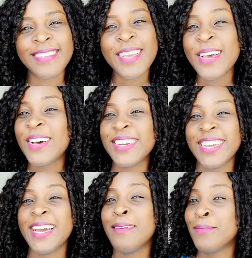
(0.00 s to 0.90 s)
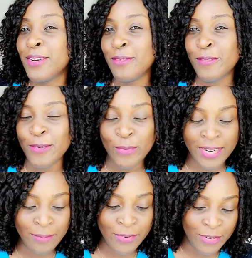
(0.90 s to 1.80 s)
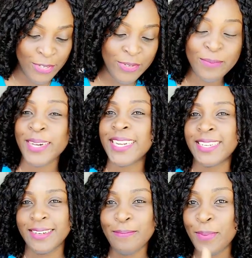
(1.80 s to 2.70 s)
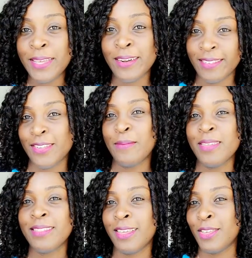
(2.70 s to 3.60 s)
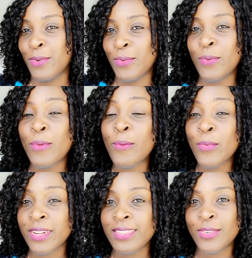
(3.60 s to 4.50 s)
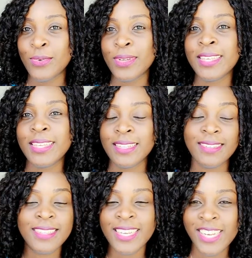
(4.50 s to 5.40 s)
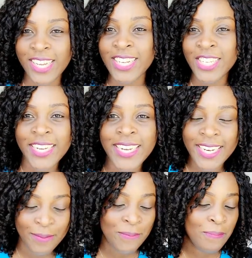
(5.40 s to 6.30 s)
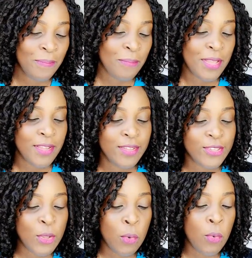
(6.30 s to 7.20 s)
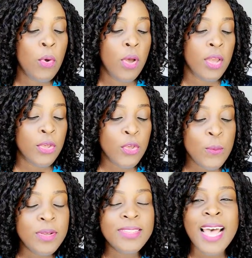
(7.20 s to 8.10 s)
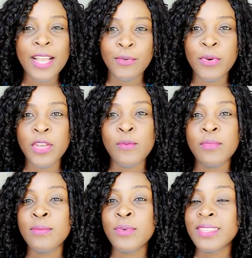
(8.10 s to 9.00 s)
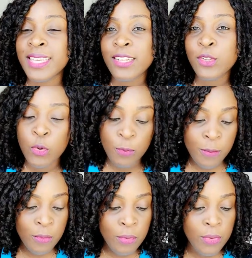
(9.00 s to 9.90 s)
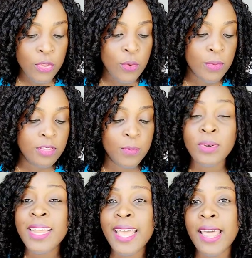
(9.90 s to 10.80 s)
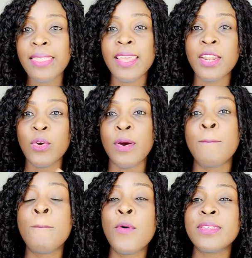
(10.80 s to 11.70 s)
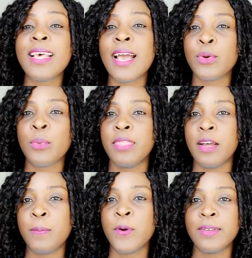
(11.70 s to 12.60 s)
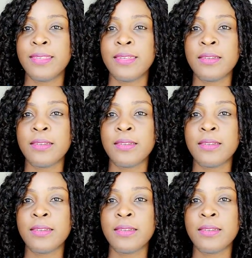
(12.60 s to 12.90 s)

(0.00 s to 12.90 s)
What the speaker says: Okay, I'm going to look for what I'm going to use, but pick out something that you want to see a change in. So you must agree. You must get two people. You must be on earth, and you must agree with that person.